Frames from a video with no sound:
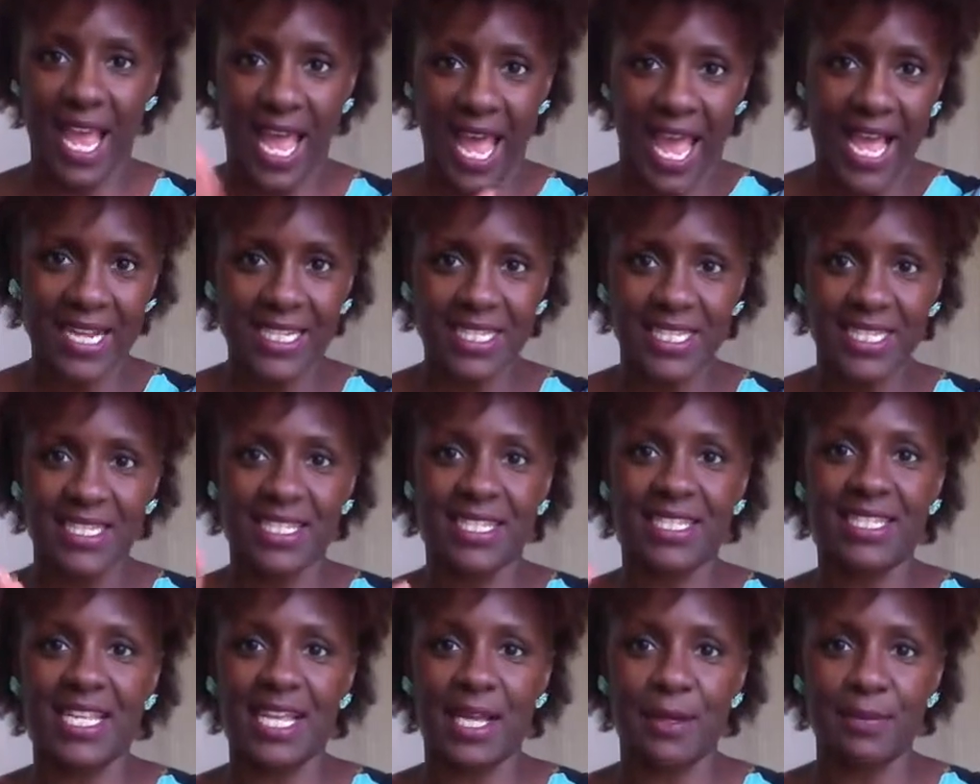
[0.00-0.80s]
action
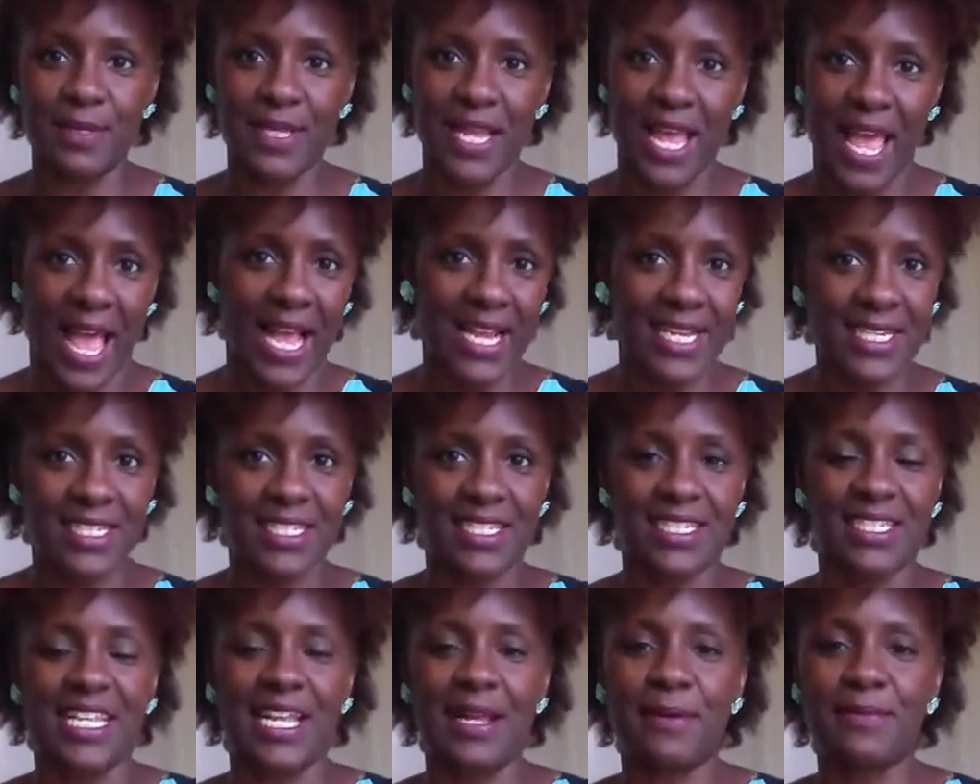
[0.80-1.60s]
steps, action
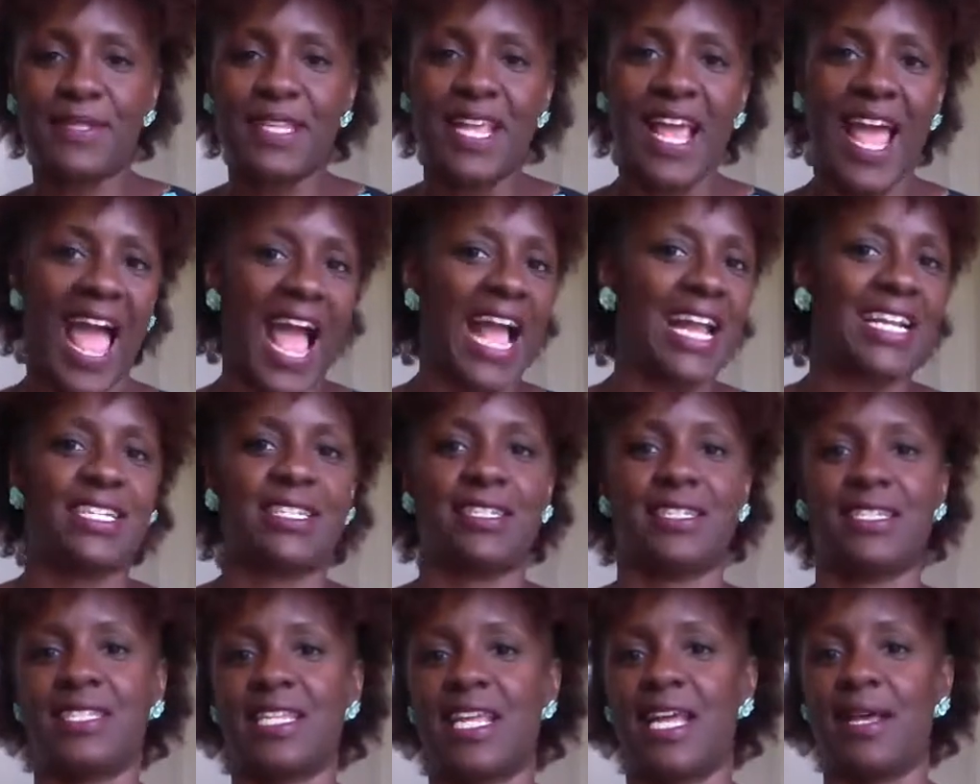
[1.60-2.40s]
steps, action
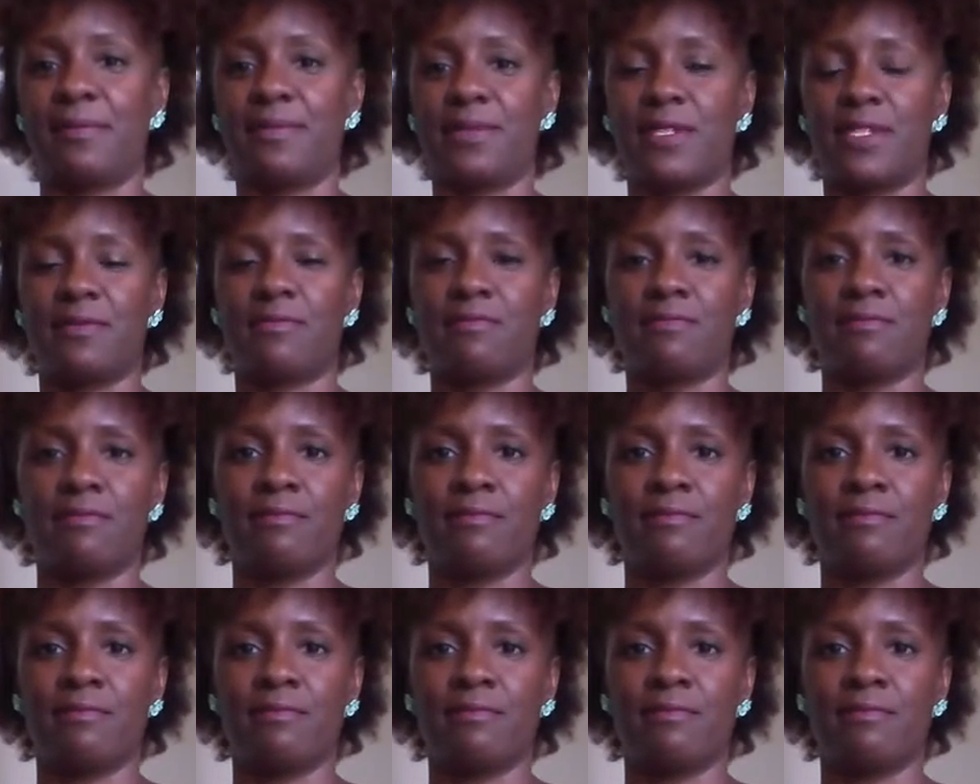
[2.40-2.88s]
steps.